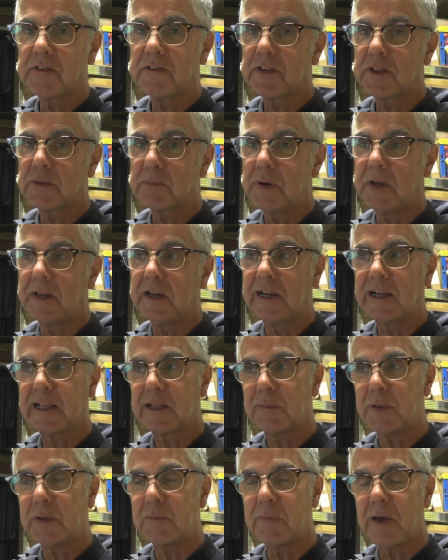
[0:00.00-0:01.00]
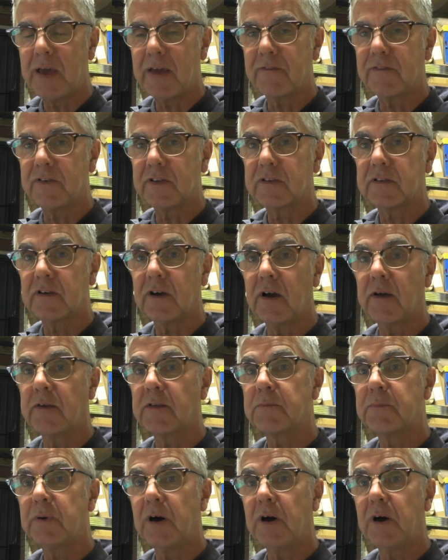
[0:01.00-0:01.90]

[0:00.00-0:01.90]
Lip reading: if it's been a little bit painful at times,